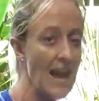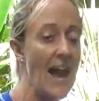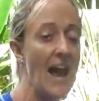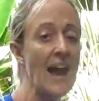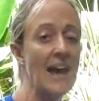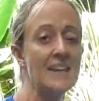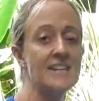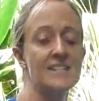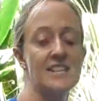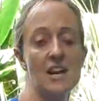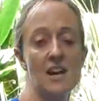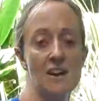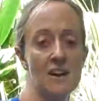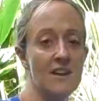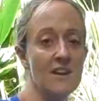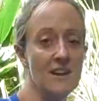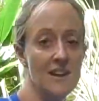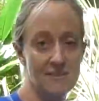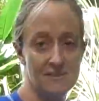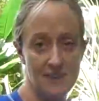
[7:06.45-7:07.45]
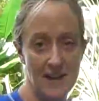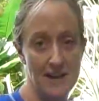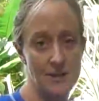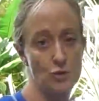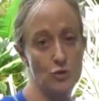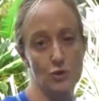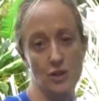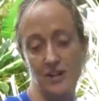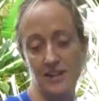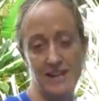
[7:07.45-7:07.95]
and then
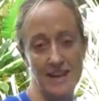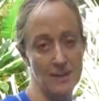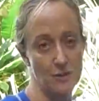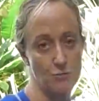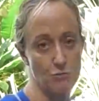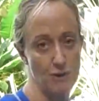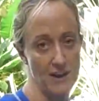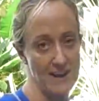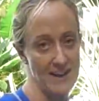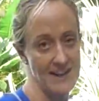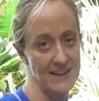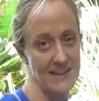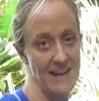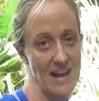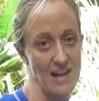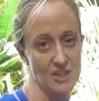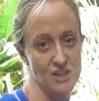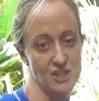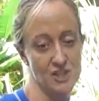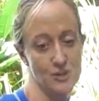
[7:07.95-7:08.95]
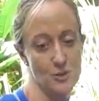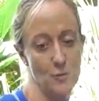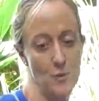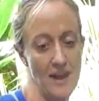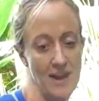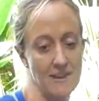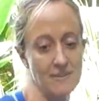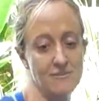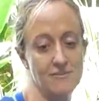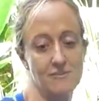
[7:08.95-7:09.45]
you're going to get great at catching the
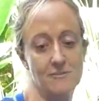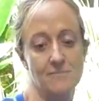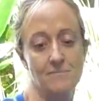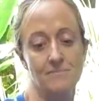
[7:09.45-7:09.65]
wave.